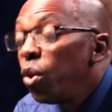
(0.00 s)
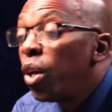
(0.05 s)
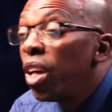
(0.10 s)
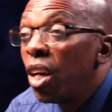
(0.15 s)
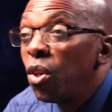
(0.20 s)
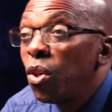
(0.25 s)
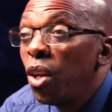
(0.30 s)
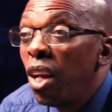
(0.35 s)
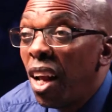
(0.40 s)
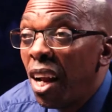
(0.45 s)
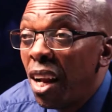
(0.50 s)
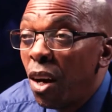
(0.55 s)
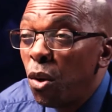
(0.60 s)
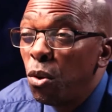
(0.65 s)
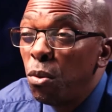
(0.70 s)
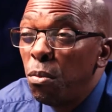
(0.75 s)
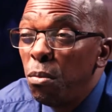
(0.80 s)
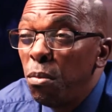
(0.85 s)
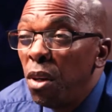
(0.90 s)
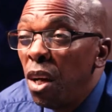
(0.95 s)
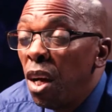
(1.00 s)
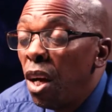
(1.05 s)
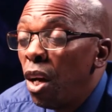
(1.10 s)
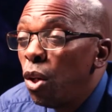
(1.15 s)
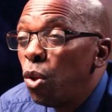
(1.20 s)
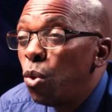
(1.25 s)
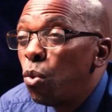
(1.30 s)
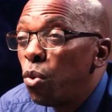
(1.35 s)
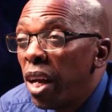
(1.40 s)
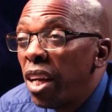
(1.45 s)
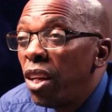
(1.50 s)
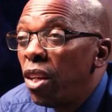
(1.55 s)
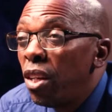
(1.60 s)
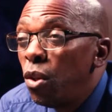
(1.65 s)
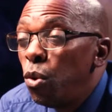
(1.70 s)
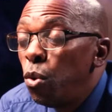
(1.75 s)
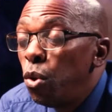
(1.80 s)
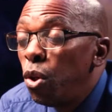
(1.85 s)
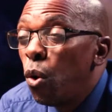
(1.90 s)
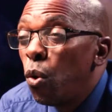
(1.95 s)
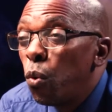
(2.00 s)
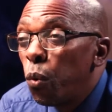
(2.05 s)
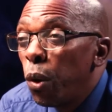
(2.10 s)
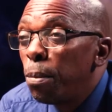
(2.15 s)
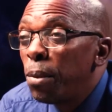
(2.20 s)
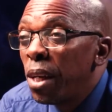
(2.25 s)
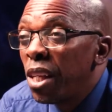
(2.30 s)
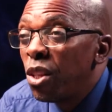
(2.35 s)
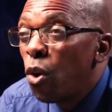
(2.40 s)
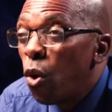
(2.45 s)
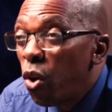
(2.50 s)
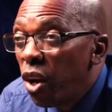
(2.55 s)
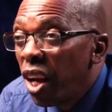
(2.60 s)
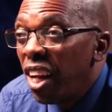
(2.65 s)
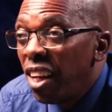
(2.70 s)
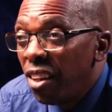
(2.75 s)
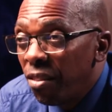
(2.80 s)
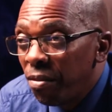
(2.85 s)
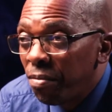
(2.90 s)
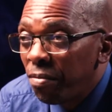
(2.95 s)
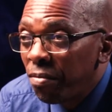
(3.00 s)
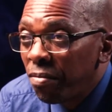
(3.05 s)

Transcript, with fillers: You can actually learn how to, to write to your own websites online.